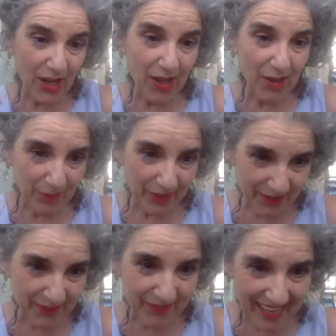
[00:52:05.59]
um, when
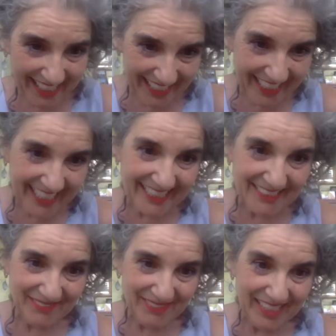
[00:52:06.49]
you're writing and, um,